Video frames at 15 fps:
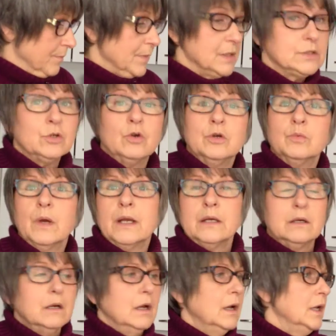is a good one.
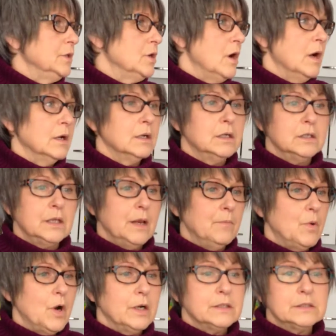A dog that
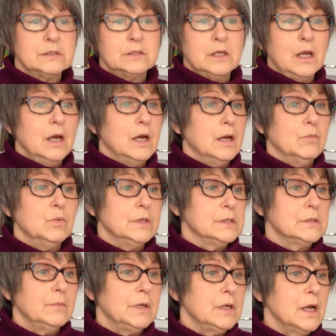barks when
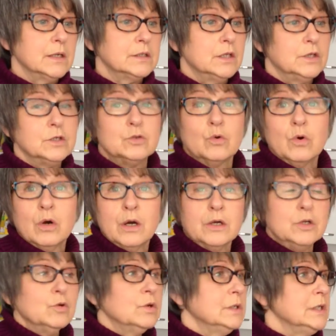somebody knocks at the door,
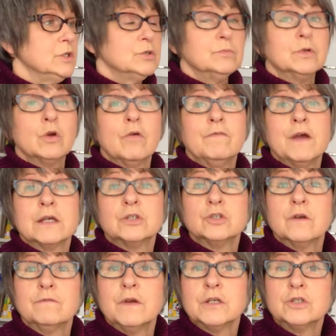you could teach him to go
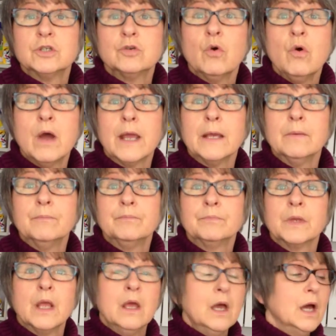fetch a toy.
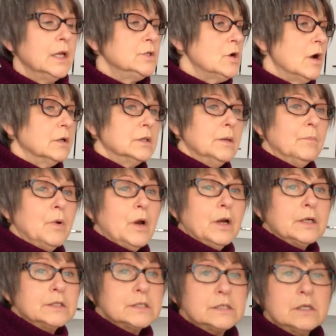A dog that
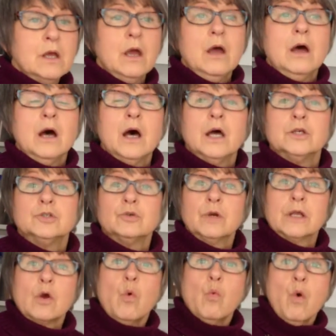barks
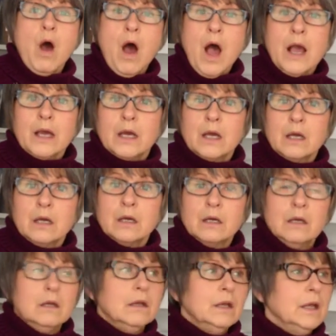during a walk,
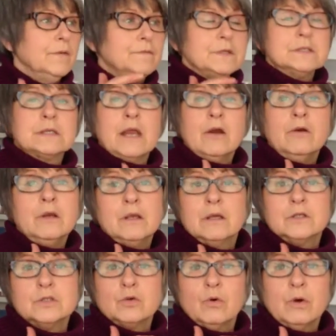if he's carrying a
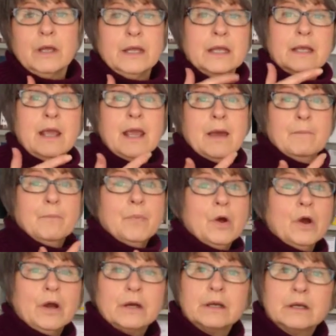toy, he can't
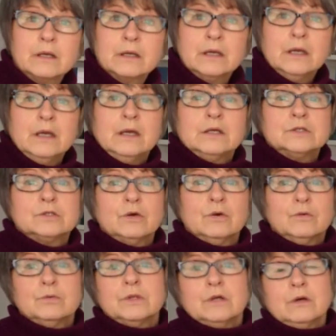bark.
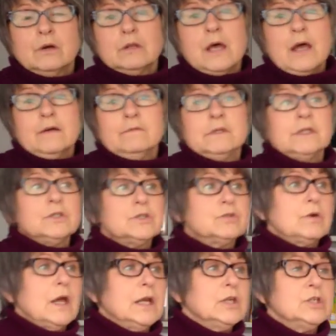So there are a lot of little
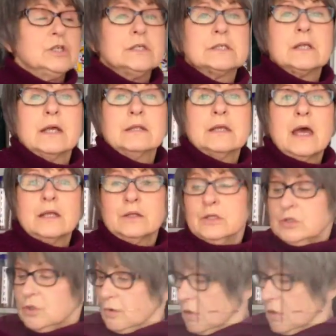strategies like that that you